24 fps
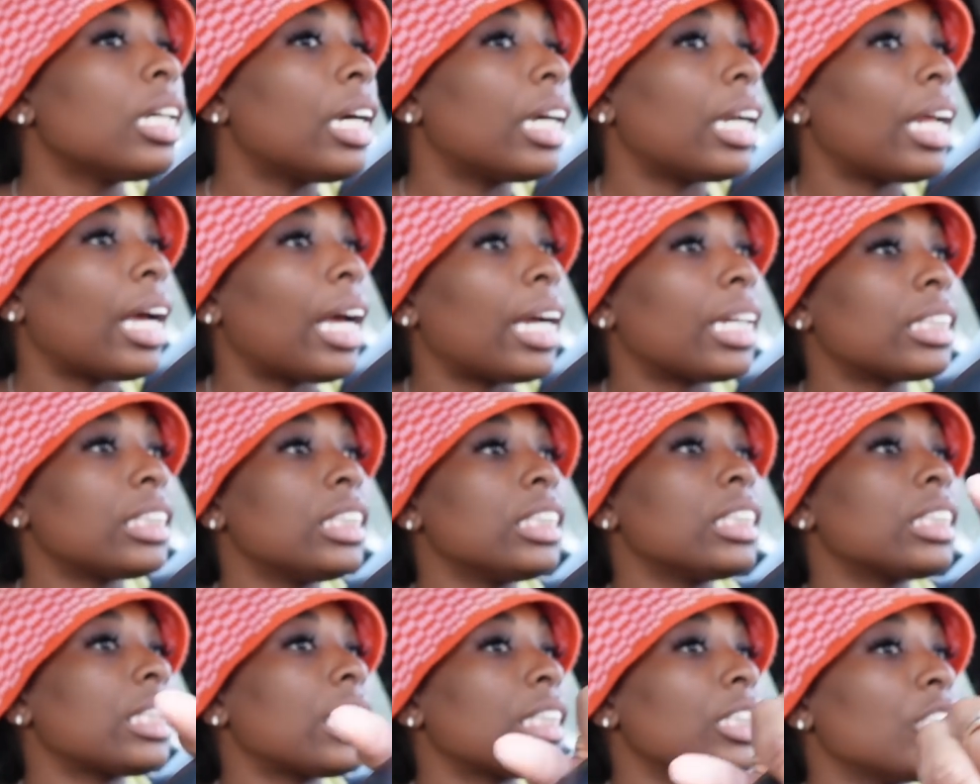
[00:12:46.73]
And I
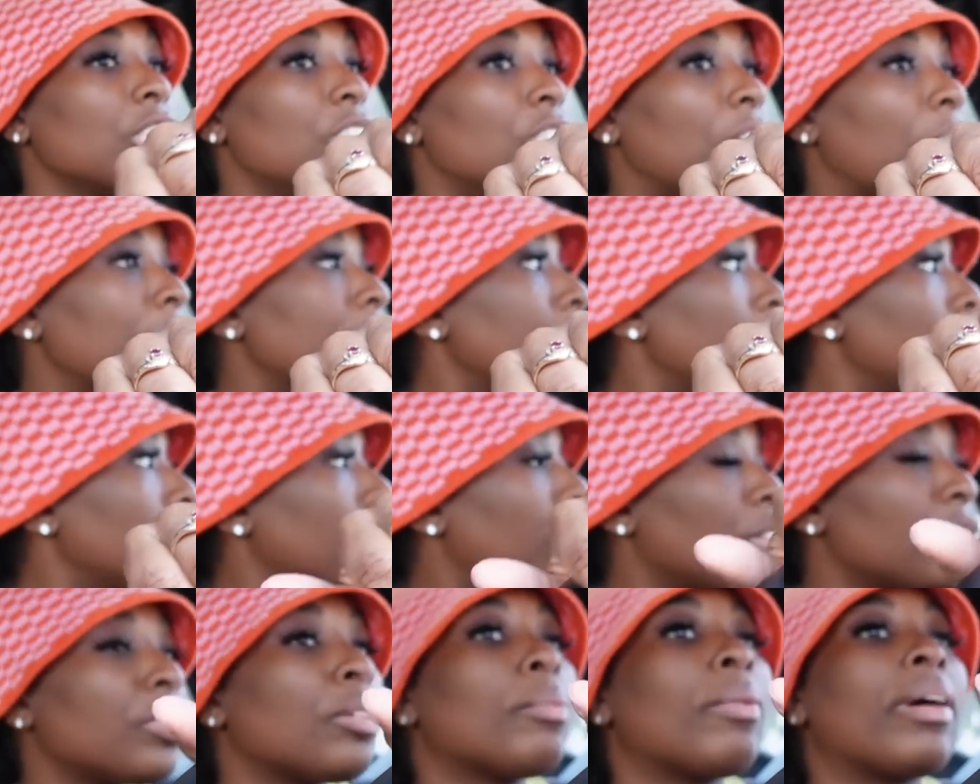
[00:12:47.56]
actually just had to drop
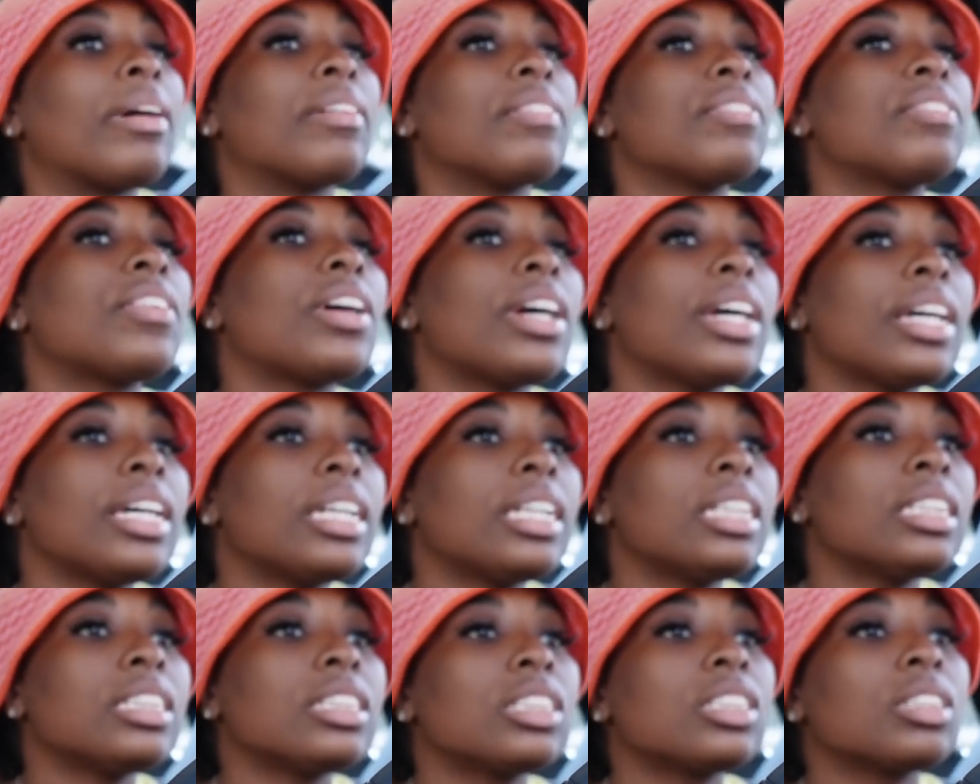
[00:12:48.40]
something off for my
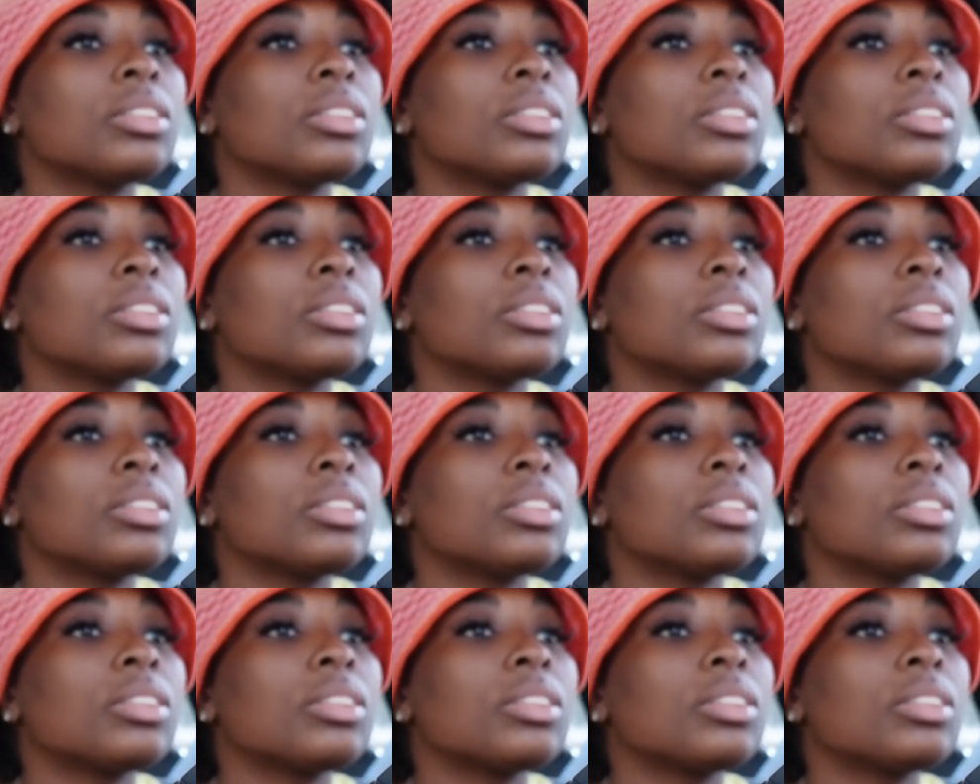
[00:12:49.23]
friend.